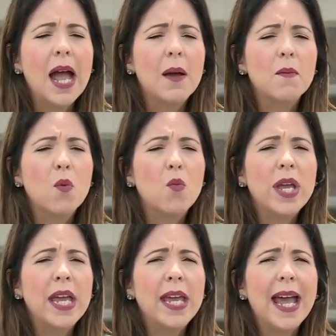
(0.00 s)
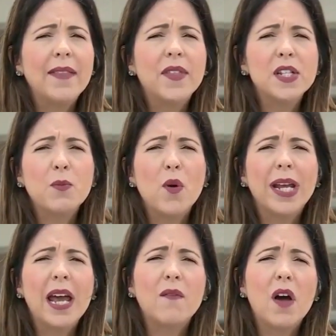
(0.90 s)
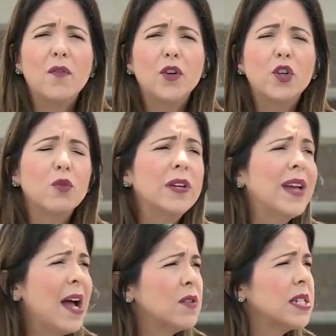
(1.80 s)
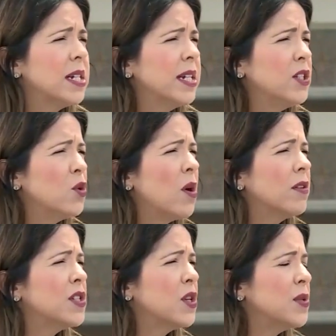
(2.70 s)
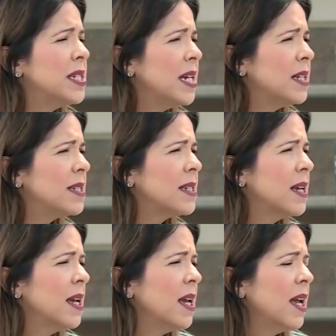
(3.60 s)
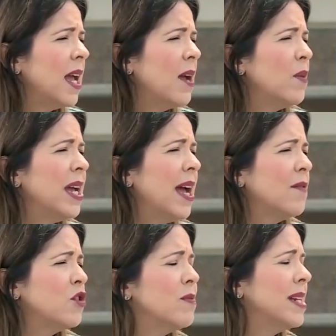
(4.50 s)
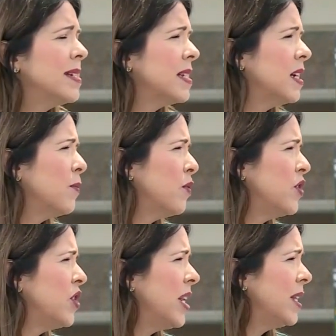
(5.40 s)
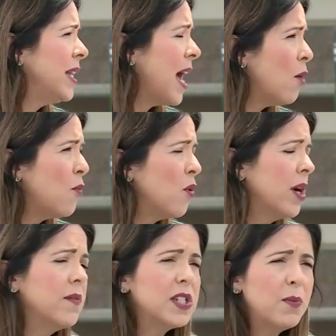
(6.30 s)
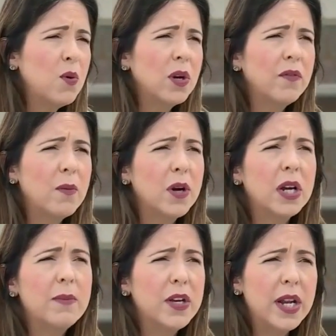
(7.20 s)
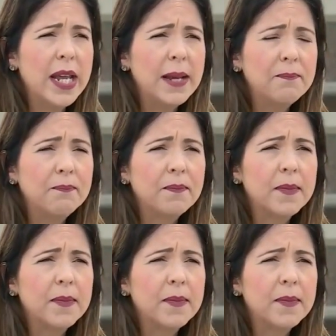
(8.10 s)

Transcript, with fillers: Um, we, at this point, have offered grief counseling to our associates, and we have tremendously appreciated the outpouring of support from our community.